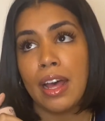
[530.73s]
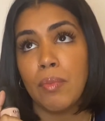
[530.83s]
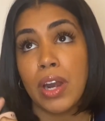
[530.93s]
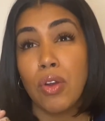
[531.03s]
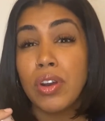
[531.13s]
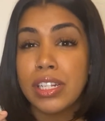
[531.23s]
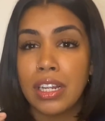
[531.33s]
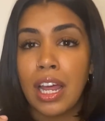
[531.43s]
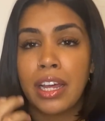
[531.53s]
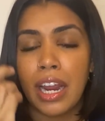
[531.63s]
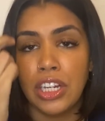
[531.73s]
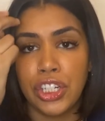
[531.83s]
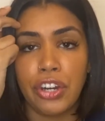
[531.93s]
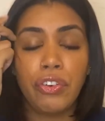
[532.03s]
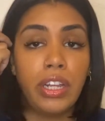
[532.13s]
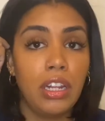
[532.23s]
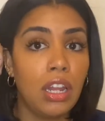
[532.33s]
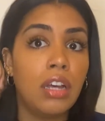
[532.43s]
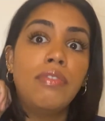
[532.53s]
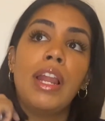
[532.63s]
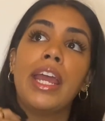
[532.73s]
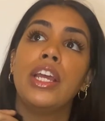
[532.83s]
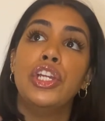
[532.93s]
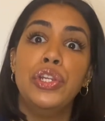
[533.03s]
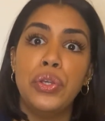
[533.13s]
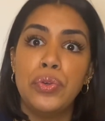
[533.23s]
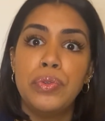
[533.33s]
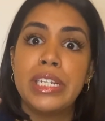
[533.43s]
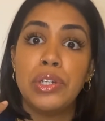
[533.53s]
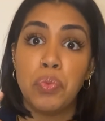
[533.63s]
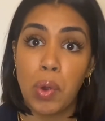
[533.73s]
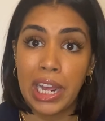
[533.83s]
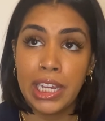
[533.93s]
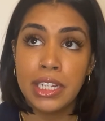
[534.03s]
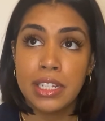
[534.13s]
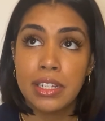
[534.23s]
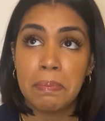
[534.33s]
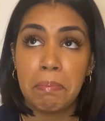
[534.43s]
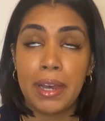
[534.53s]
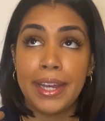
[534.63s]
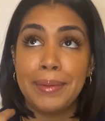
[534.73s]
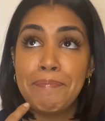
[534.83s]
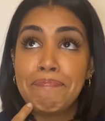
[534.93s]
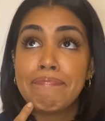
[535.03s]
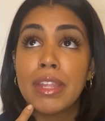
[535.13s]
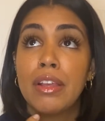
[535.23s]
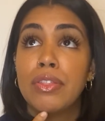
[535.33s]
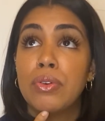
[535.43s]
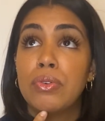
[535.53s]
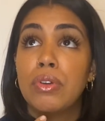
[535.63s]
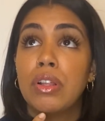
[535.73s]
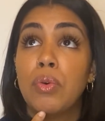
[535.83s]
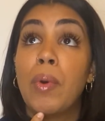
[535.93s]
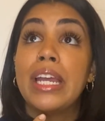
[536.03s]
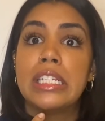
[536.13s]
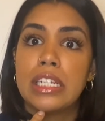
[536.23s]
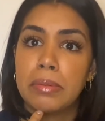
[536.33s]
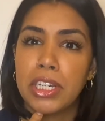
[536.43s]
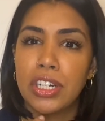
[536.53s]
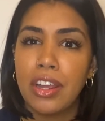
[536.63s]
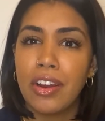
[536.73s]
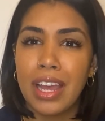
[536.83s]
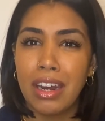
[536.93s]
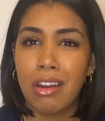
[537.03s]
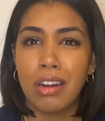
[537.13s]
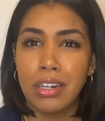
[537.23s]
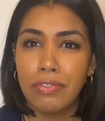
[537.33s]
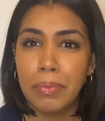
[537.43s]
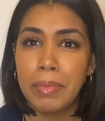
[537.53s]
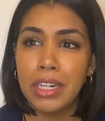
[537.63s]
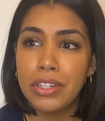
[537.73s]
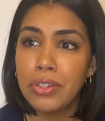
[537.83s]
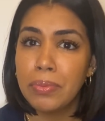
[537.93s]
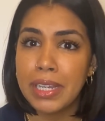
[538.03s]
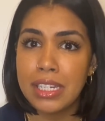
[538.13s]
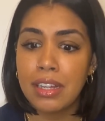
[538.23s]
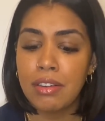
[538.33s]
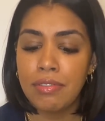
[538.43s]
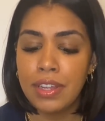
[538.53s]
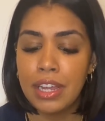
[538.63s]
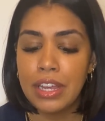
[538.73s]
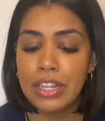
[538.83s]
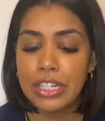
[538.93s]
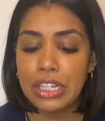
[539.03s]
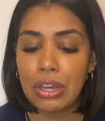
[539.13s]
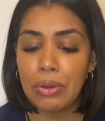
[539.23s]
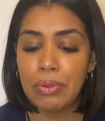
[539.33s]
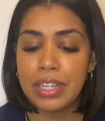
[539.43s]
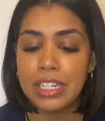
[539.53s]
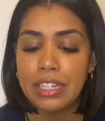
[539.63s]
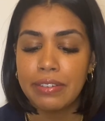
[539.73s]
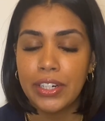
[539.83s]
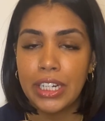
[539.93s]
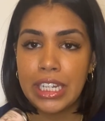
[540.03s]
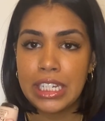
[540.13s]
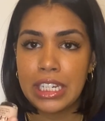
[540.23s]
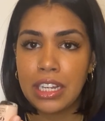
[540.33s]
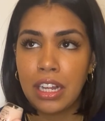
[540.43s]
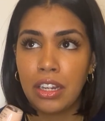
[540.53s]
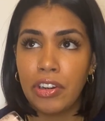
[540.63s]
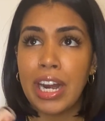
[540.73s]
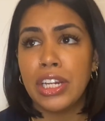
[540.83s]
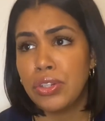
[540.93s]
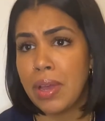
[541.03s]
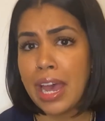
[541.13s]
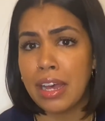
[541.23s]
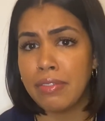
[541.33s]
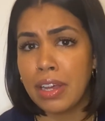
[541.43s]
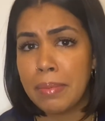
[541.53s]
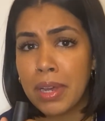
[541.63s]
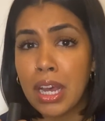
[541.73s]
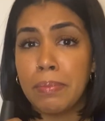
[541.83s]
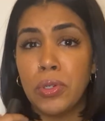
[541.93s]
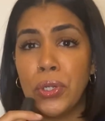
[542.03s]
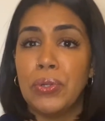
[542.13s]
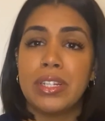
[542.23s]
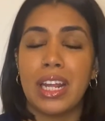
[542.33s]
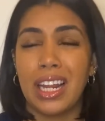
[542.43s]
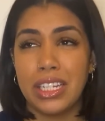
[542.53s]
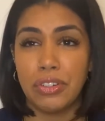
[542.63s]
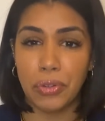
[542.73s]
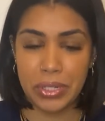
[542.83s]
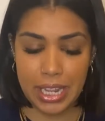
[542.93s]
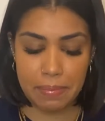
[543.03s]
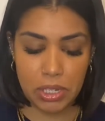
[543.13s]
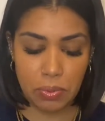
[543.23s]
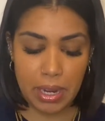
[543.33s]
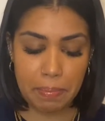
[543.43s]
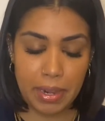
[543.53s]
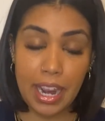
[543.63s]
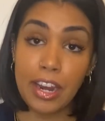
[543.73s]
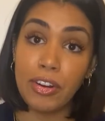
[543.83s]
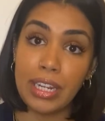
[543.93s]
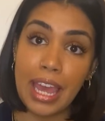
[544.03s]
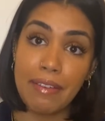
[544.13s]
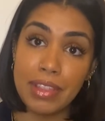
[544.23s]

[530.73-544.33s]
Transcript: When I go to salon, I generally love like nudes and whites, but the whites especially are kind of hard for me to do myself. So this is a very easy color, and I do have a couple nudes that I like to rotate in between, but I currently have